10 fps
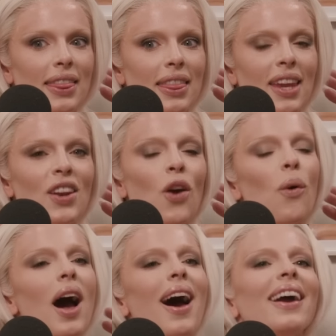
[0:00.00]
You know,
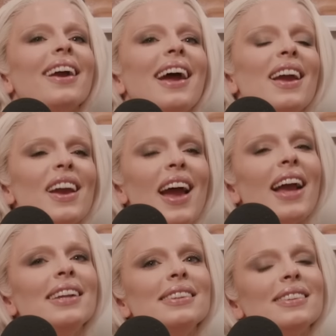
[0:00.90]
I, I,
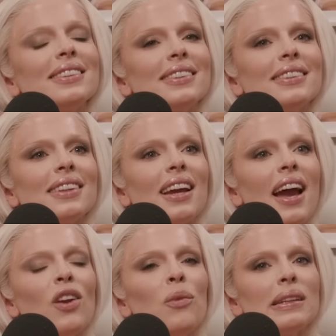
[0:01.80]
I,
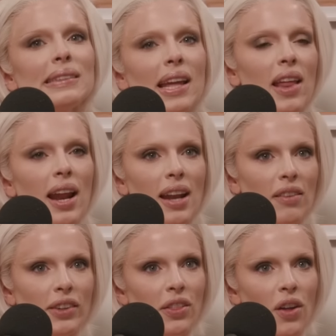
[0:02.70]
I don't want to say that I
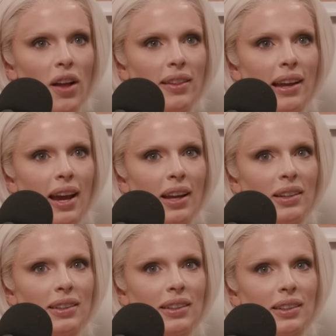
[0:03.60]
never thought that
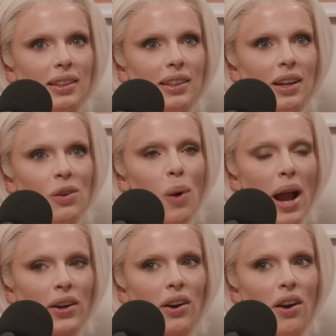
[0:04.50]
a
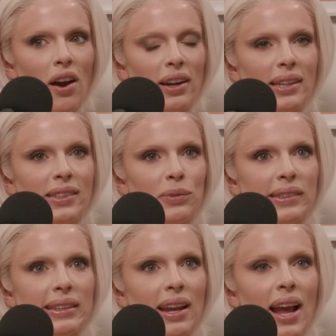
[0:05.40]
wider audience would
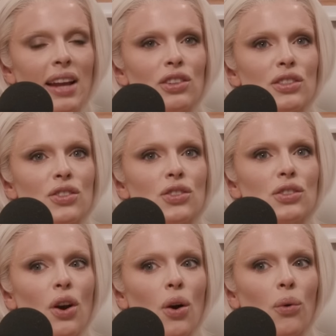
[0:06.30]
see it. I just
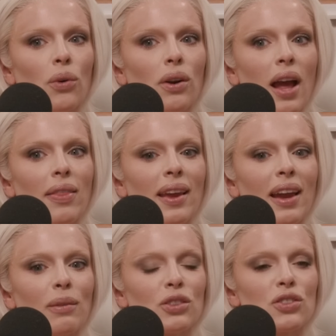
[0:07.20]
don't. I think
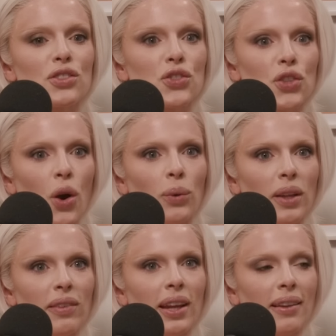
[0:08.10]
I was just so
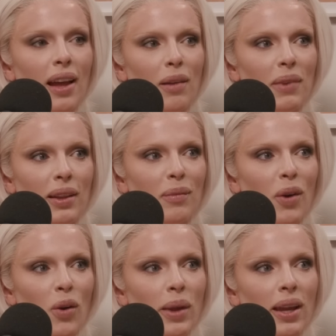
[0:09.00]
living in that in the
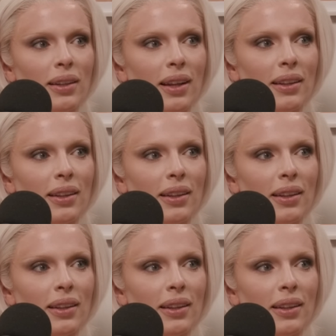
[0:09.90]
moment right.